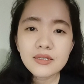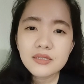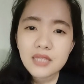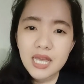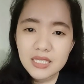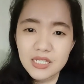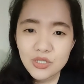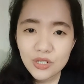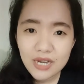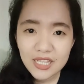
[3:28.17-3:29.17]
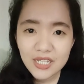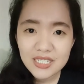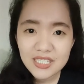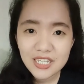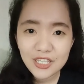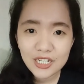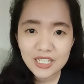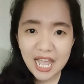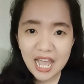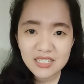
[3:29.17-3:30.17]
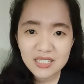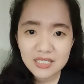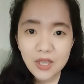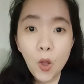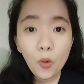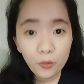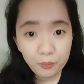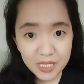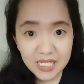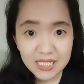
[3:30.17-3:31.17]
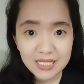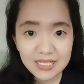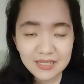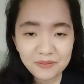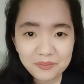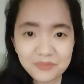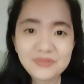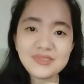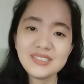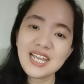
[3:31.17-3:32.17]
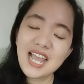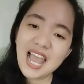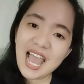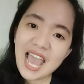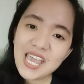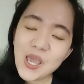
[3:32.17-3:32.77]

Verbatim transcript: that is already considered as obese. I